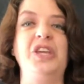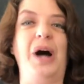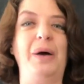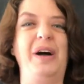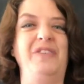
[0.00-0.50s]

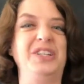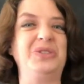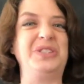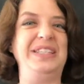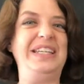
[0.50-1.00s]
I've
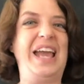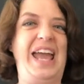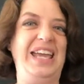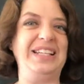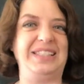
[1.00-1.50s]
also seen
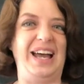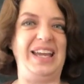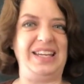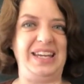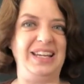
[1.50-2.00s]

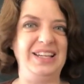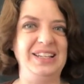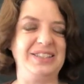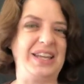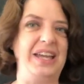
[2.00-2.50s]
anxiety.
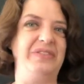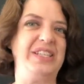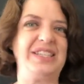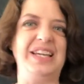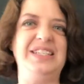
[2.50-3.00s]
It's kind of
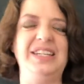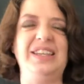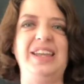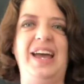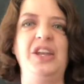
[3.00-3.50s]
this
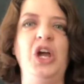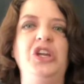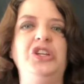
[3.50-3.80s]
idea that